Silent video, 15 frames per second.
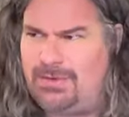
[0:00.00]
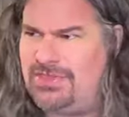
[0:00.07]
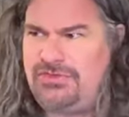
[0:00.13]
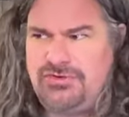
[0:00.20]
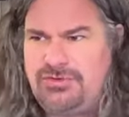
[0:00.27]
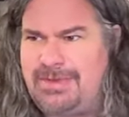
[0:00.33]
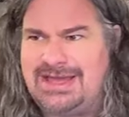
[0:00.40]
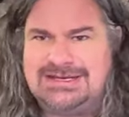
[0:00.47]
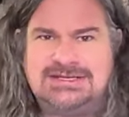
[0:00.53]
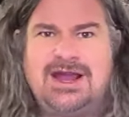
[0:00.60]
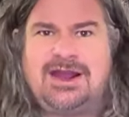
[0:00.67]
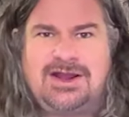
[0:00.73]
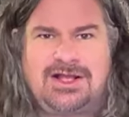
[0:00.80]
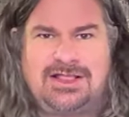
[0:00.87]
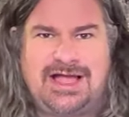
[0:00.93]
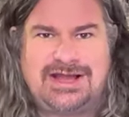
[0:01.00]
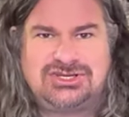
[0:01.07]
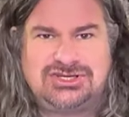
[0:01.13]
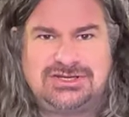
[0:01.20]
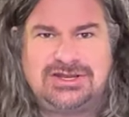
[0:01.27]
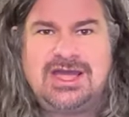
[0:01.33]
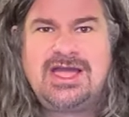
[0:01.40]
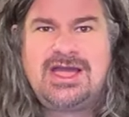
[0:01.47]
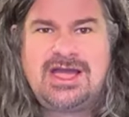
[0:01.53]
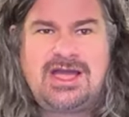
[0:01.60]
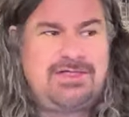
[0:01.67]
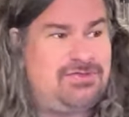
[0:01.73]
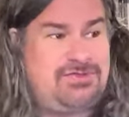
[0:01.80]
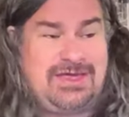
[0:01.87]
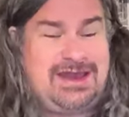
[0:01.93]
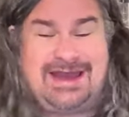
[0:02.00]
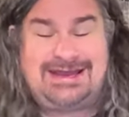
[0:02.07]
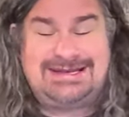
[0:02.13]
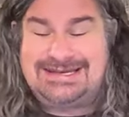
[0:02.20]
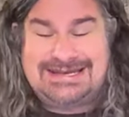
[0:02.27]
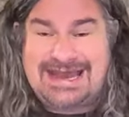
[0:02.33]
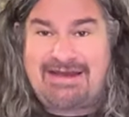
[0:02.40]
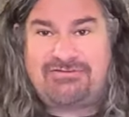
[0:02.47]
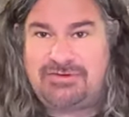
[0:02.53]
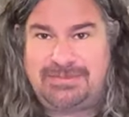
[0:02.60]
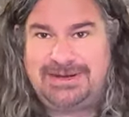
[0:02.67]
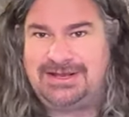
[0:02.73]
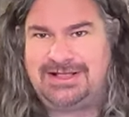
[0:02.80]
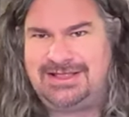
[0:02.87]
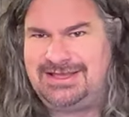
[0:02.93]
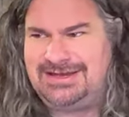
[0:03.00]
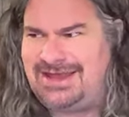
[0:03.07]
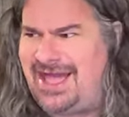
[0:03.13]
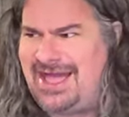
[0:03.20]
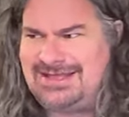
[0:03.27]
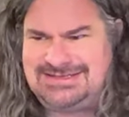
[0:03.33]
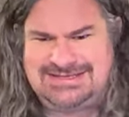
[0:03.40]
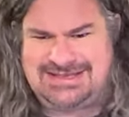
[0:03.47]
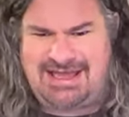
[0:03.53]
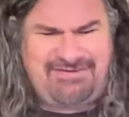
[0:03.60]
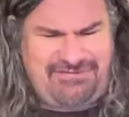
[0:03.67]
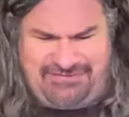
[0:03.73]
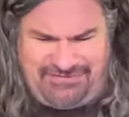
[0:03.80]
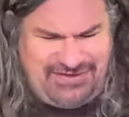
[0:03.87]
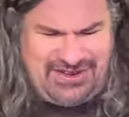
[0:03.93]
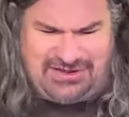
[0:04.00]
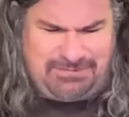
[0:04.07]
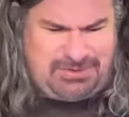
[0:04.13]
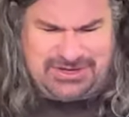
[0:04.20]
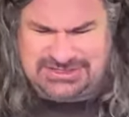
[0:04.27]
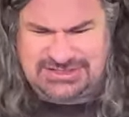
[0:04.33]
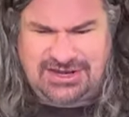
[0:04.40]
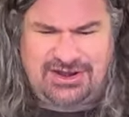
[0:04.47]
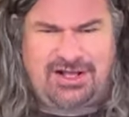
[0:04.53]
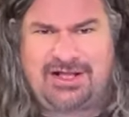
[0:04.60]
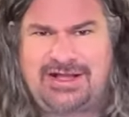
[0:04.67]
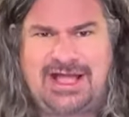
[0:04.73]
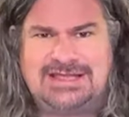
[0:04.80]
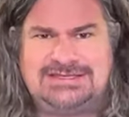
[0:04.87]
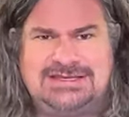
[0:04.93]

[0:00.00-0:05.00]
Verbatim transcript: Went through my entire collection that had never been cleaned. I had stuff, fingerprints on all kinds